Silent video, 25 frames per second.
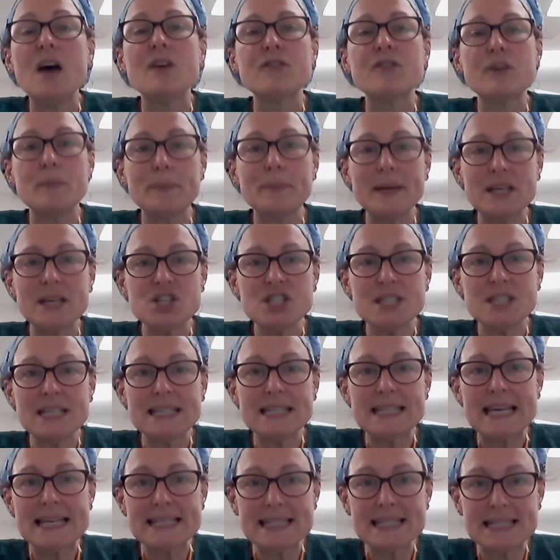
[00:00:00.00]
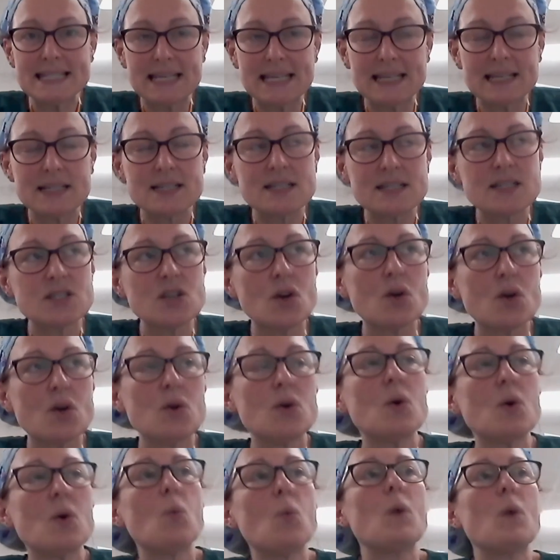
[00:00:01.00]
From PGT testing,
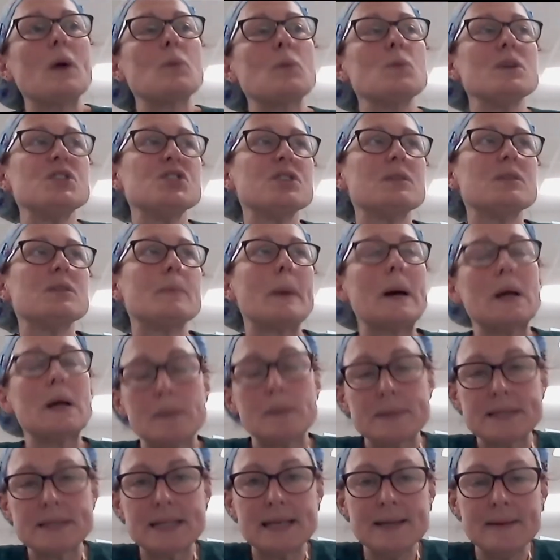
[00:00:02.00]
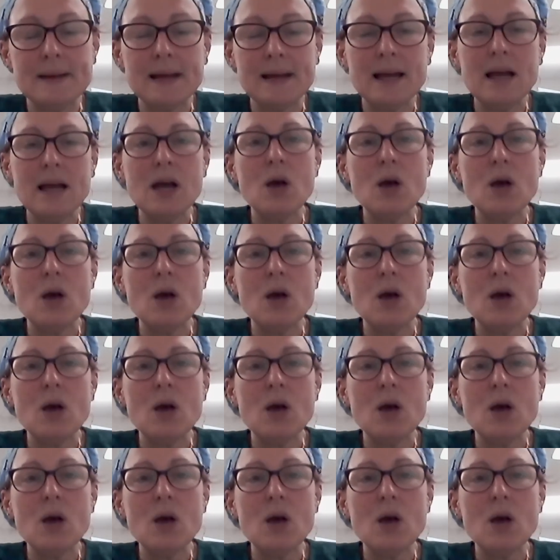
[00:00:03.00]
so when we do the biopsy,